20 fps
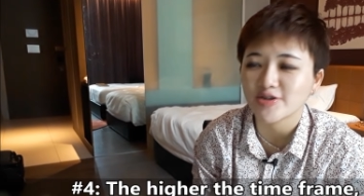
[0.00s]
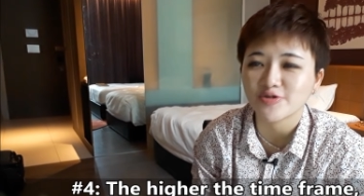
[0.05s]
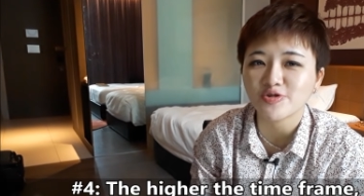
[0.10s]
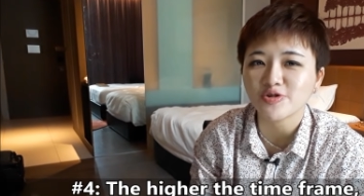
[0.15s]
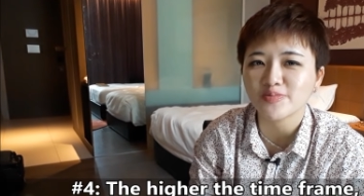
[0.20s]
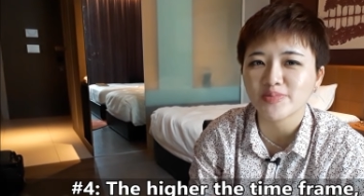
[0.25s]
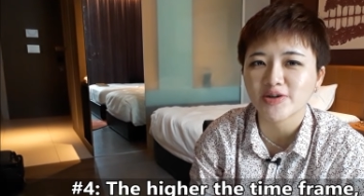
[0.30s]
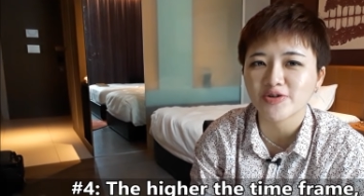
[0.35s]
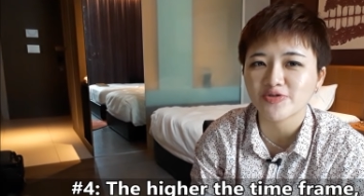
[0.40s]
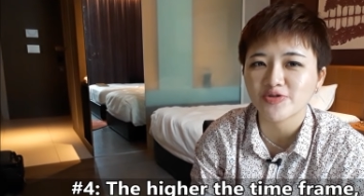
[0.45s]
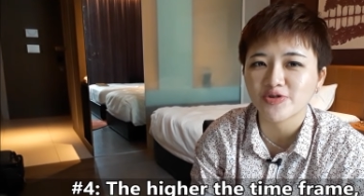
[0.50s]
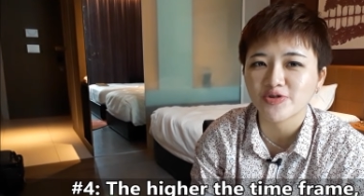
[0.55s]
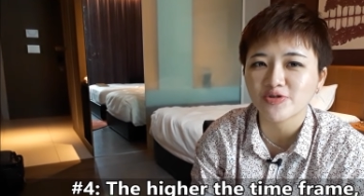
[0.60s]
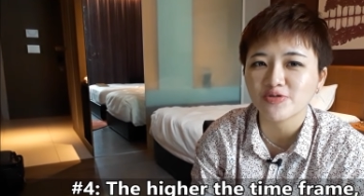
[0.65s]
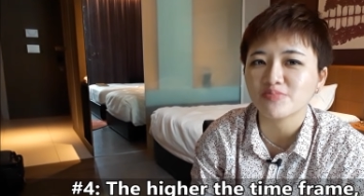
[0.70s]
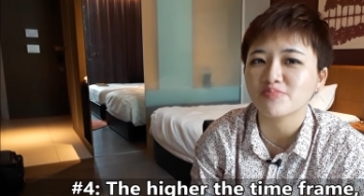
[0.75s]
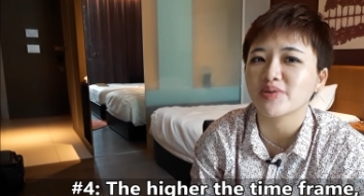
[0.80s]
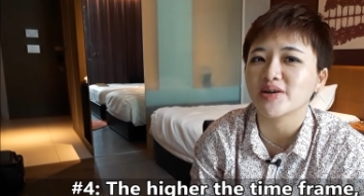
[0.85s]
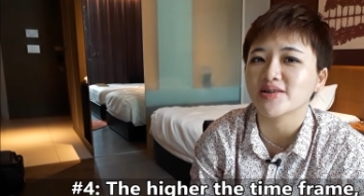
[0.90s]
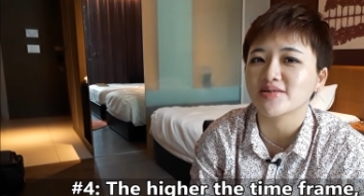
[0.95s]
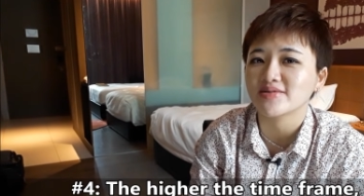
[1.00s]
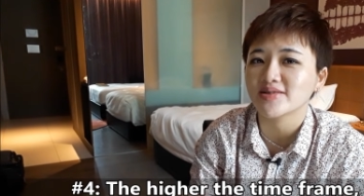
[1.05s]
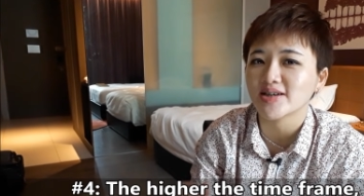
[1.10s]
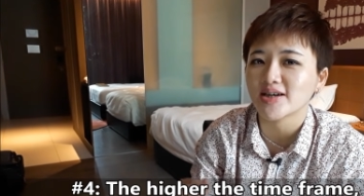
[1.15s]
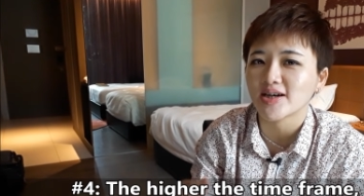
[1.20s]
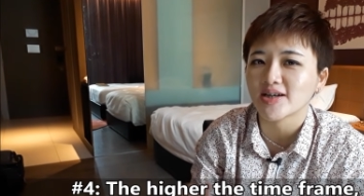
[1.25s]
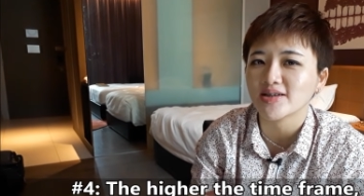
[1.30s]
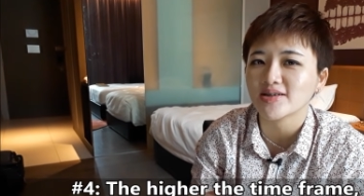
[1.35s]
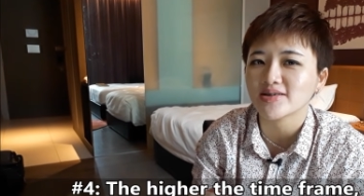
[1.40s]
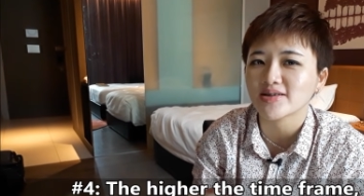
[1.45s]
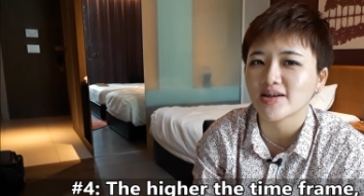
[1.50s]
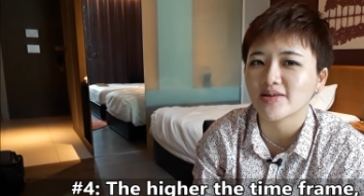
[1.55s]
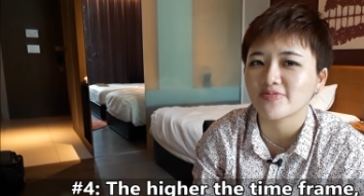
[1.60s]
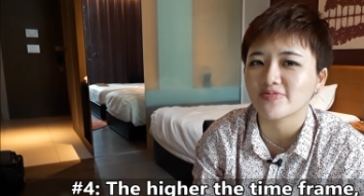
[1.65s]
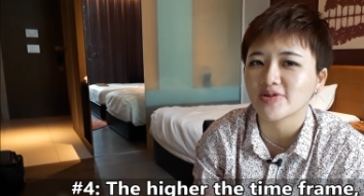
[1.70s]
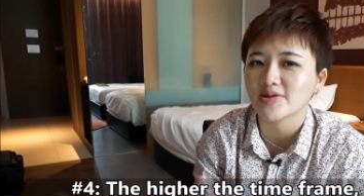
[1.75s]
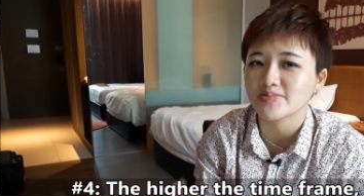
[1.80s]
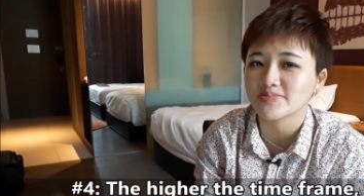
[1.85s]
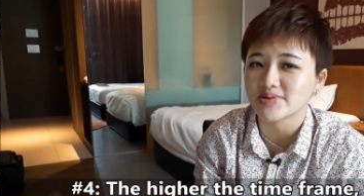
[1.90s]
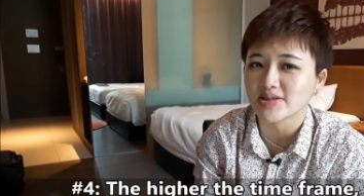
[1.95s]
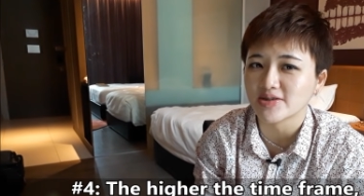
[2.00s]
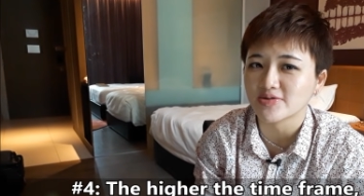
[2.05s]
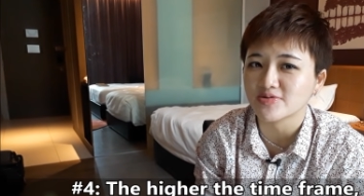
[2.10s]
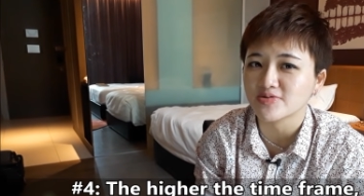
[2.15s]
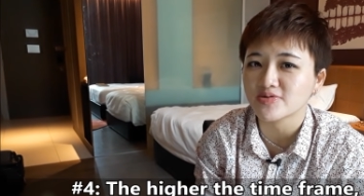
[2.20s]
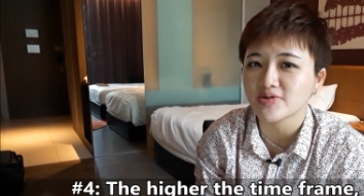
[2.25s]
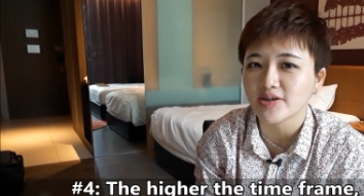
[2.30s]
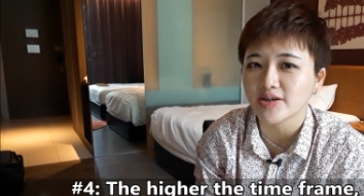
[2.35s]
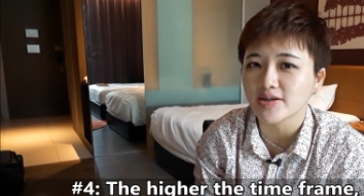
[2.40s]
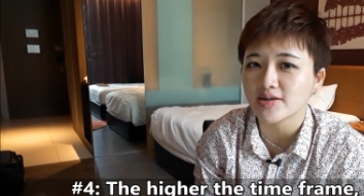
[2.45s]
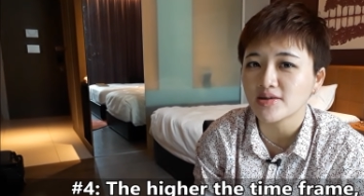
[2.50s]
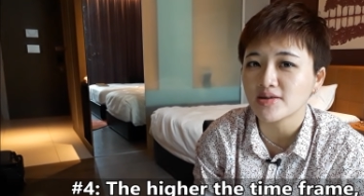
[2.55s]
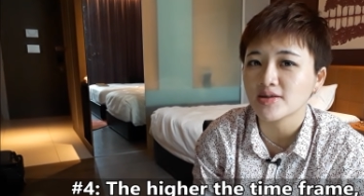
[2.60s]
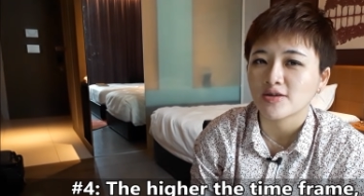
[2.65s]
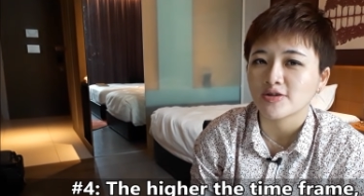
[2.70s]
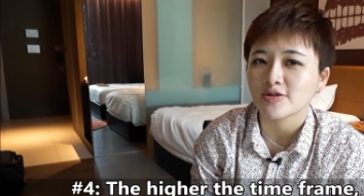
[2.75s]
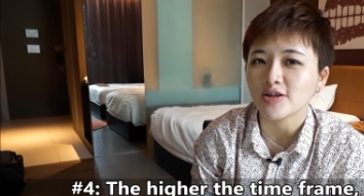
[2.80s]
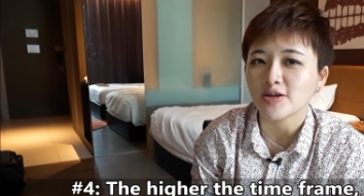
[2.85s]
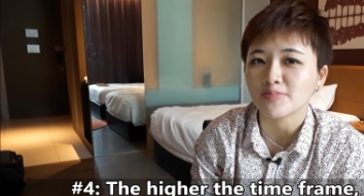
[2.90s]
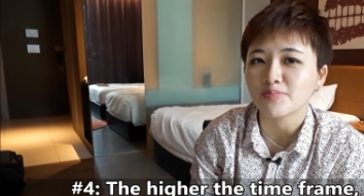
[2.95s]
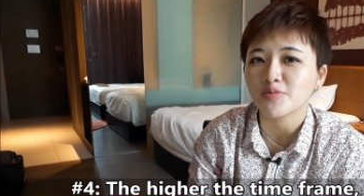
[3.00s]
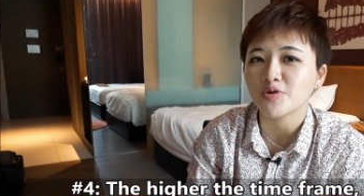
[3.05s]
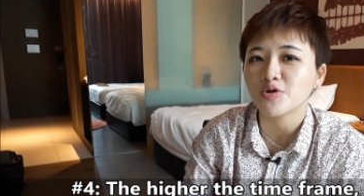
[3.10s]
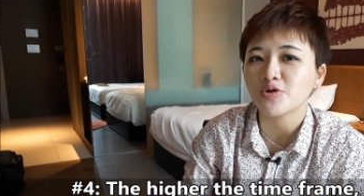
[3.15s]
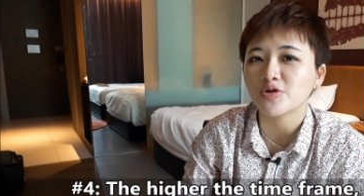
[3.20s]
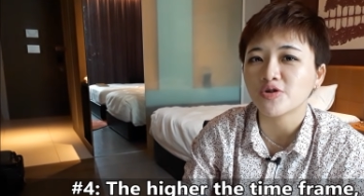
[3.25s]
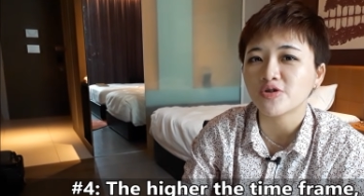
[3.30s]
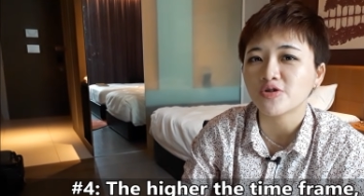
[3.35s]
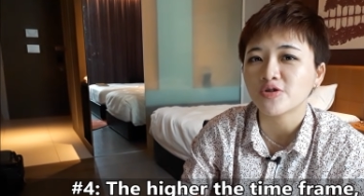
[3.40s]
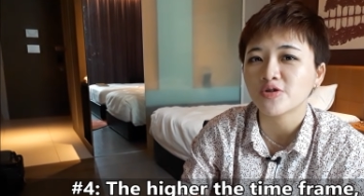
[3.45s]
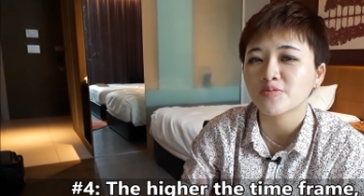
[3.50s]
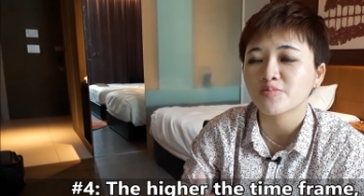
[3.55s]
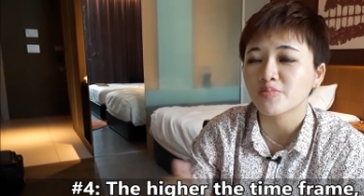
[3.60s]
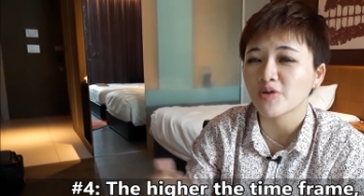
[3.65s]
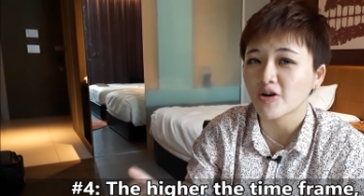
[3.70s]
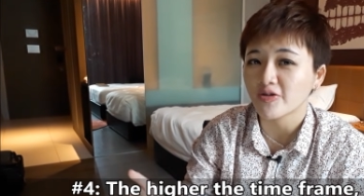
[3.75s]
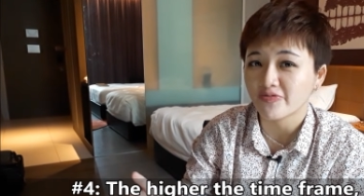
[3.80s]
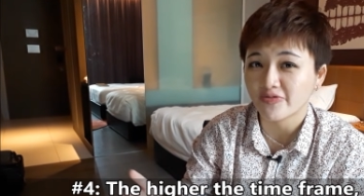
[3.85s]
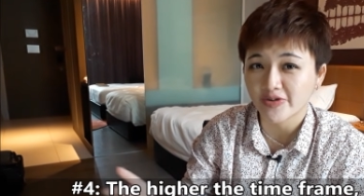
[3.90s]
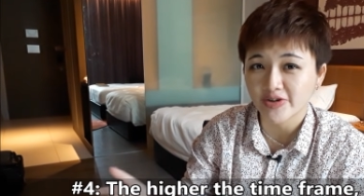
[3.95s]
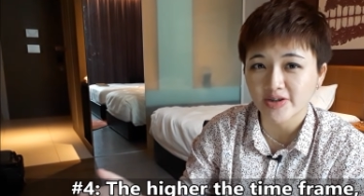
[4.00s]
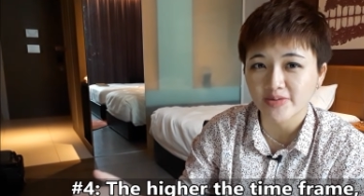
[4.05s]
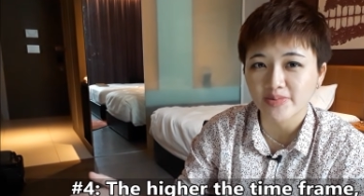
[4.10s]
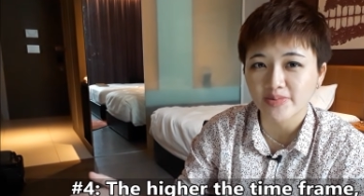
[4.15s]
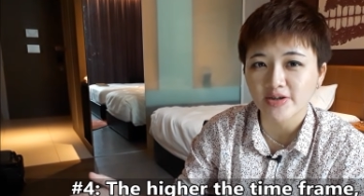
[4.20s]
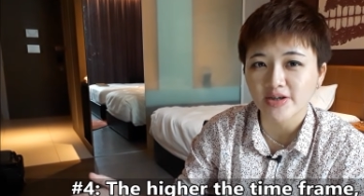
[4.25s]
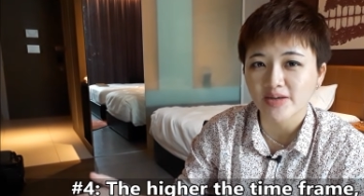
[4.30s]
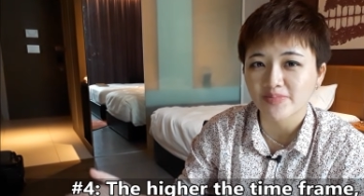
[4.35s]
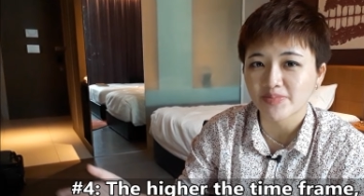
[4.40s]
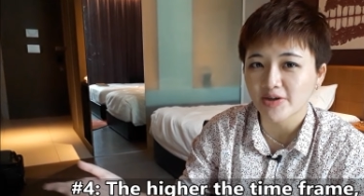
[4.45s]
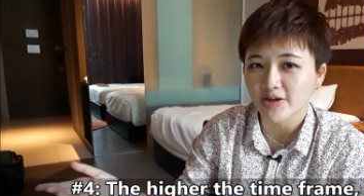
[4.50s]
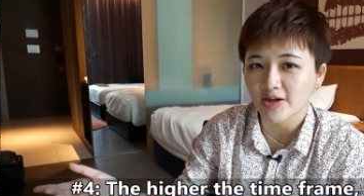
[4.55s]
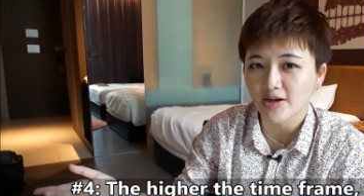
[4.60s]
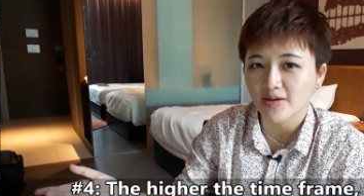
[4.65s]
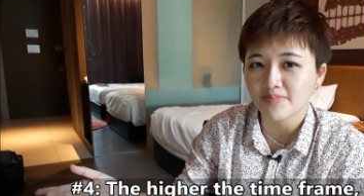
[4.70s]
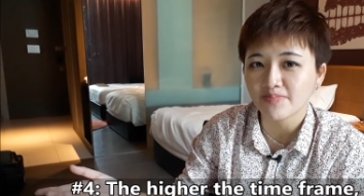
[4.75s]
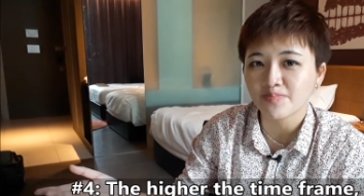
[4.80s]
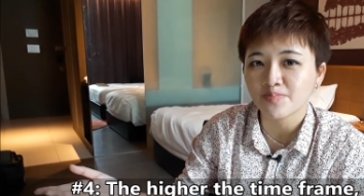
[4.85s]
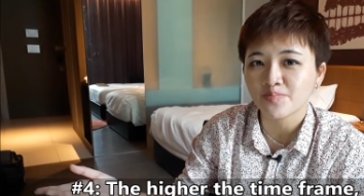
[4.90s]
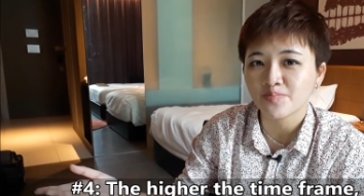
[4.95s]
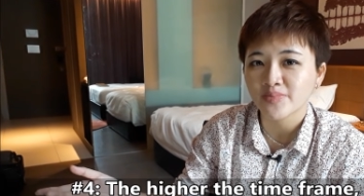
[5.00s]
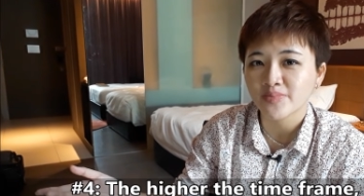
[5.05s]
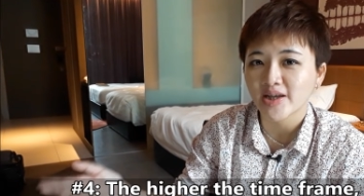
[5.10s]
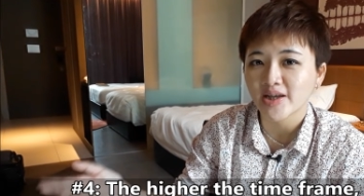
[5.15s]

I don't know about you, but the higher time frames I trade, the more profitable I become,